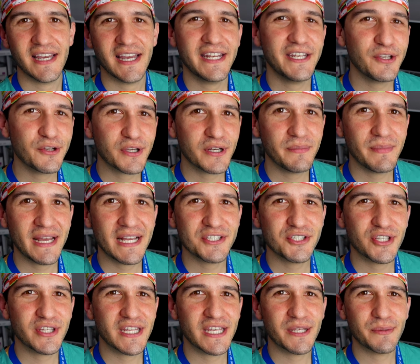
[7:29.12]
And you can
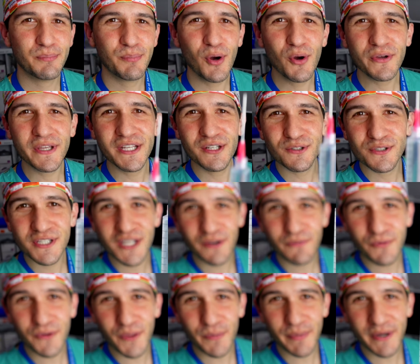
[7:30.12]
imagine that poking
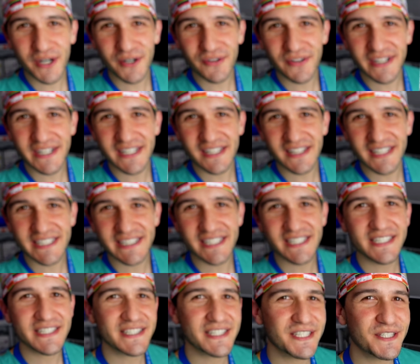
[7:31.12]
yourself with a paralytic like
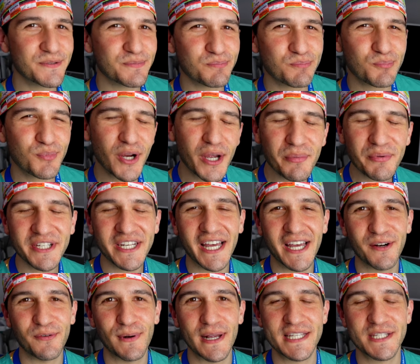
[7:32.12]
this is probably
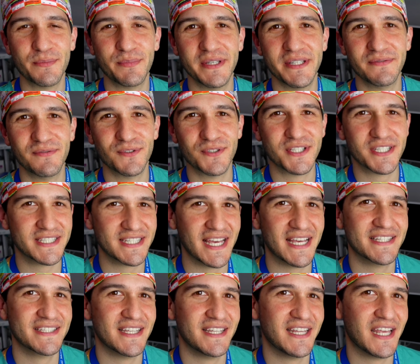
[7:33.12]
not a recipe for
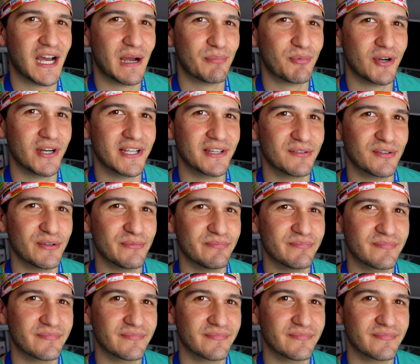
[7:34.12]
success in the operating room.